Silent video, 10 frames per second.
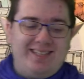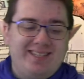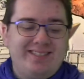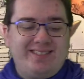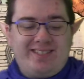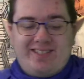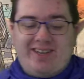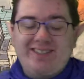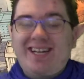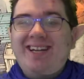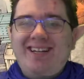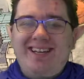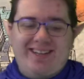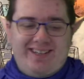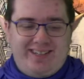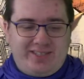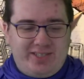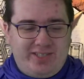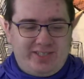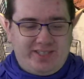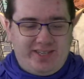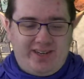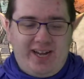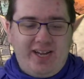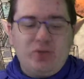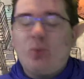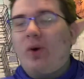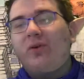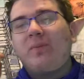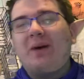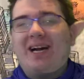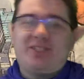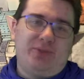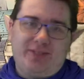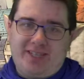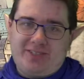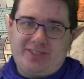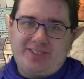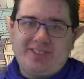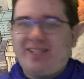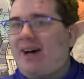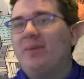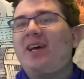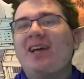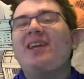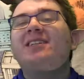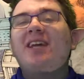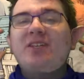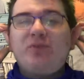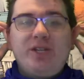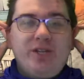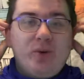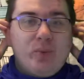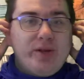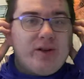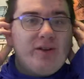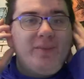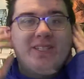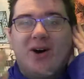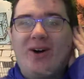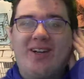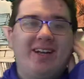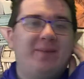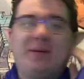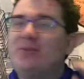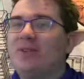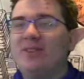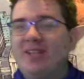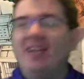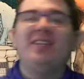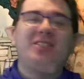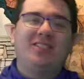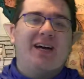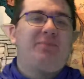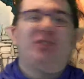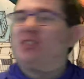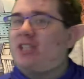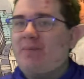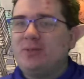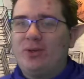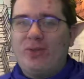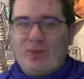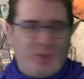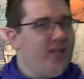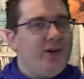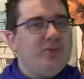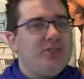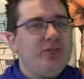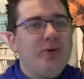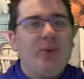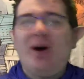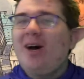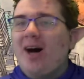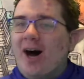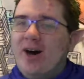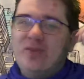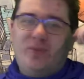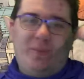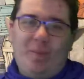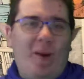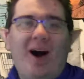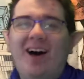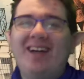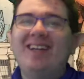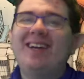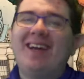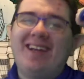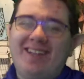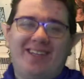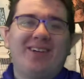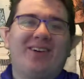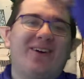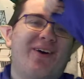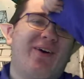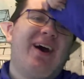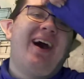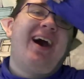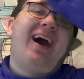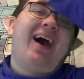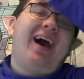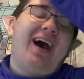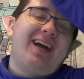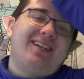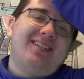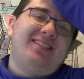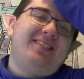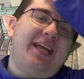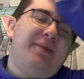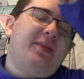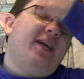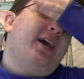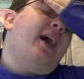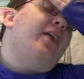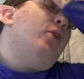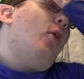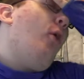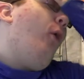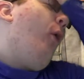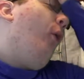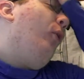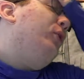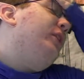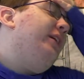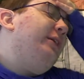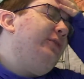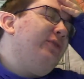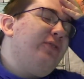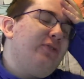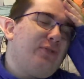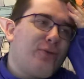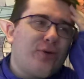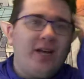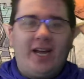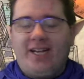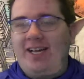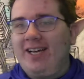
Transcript: Zidane Danny, Electrininja here, and welcome back to Electrininja's Lab. In today's video, we are going to be talking about the latest chapter, chapter 302 of My Hero Academia, and holy frick.